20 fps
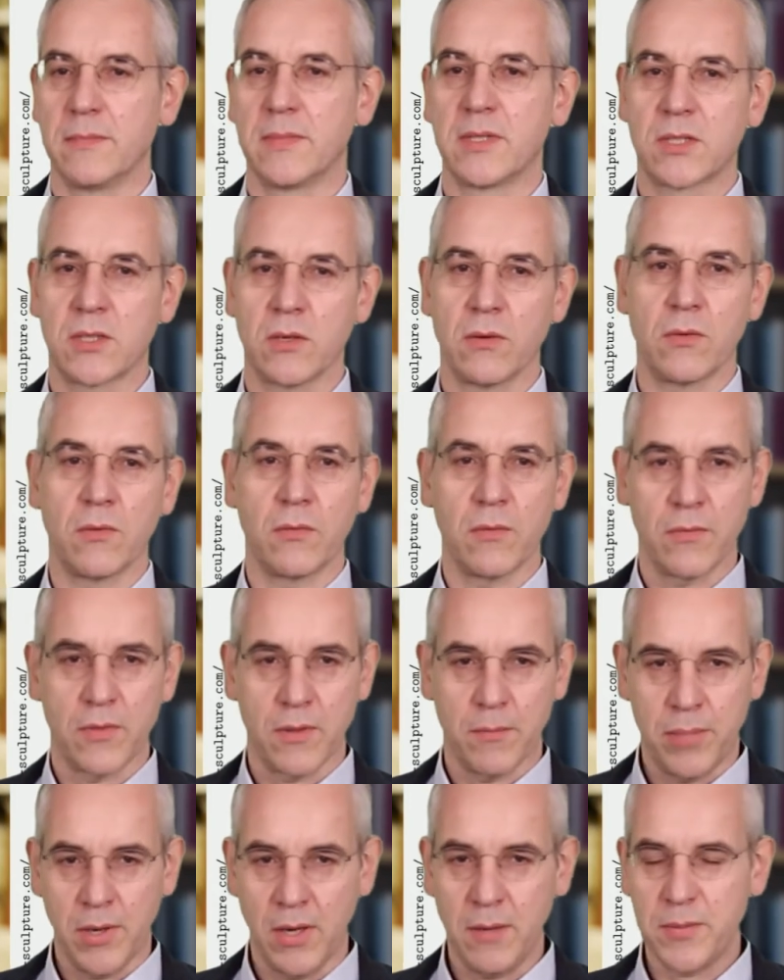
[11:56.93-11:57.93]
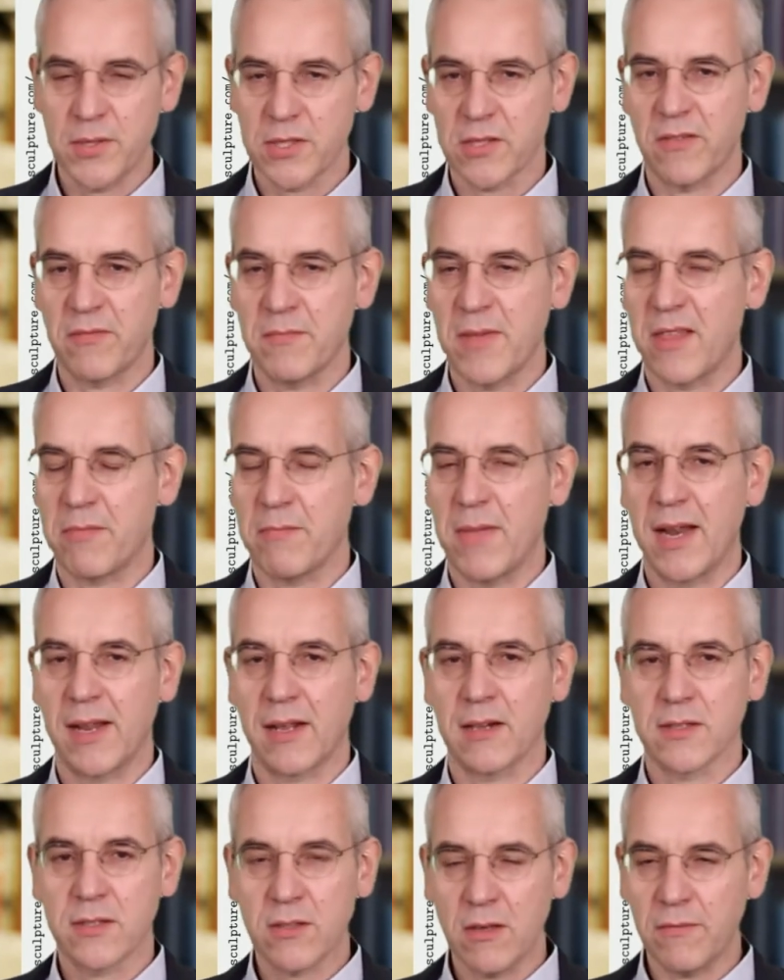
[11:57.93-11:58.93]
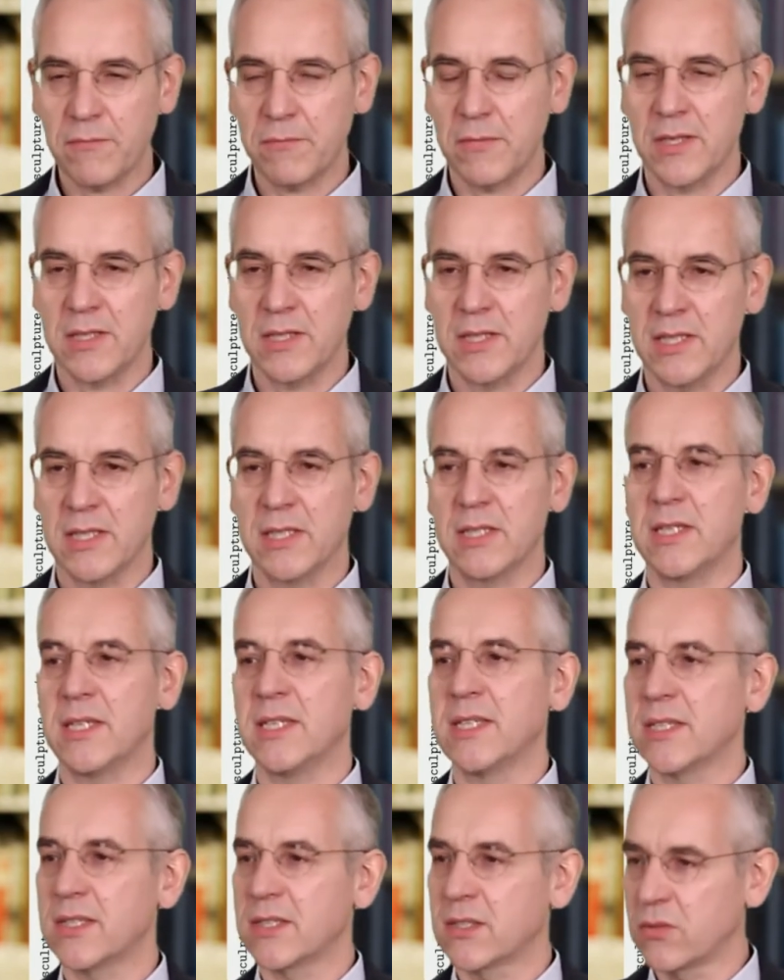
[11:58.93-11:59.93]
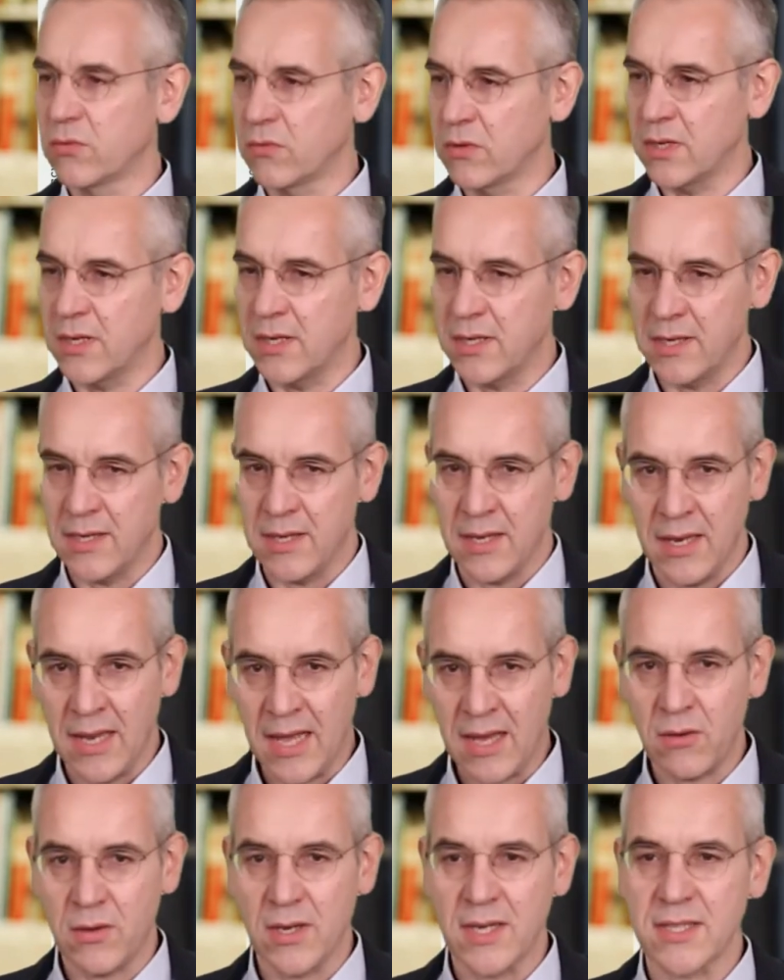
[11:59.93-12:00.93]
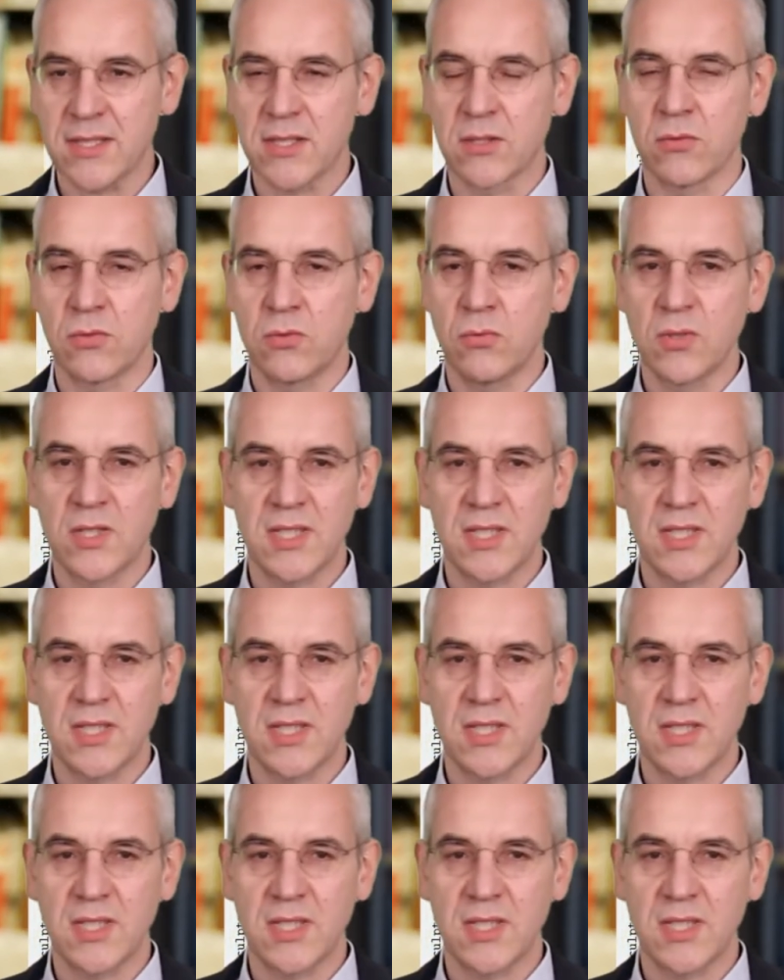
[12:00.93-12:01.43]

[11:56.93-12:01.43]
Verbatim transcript: So the purpose of mathematical software here is to allow us to do